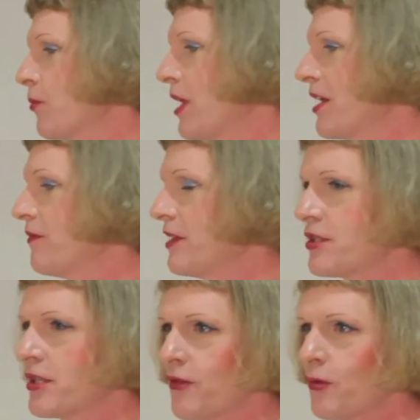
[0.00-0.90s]
white
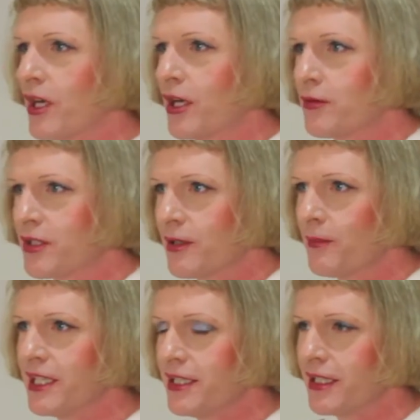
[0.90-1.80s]
vision of the world that the
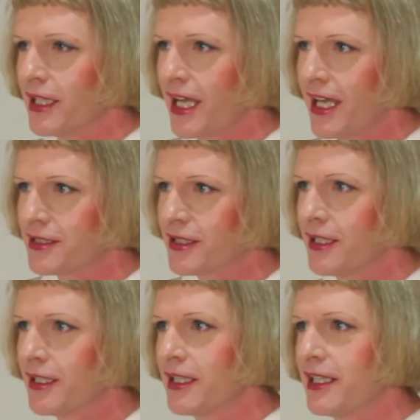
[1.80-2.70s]
media has
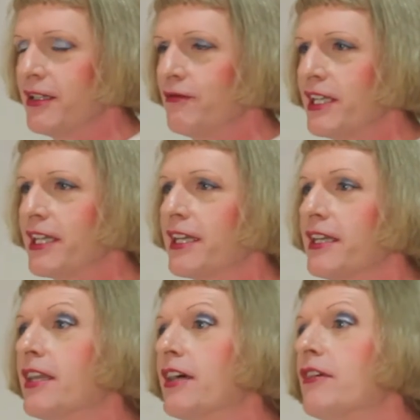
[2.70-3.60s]
ringing
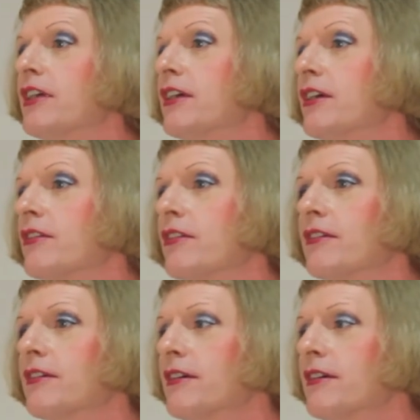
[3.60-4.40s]
in their ears.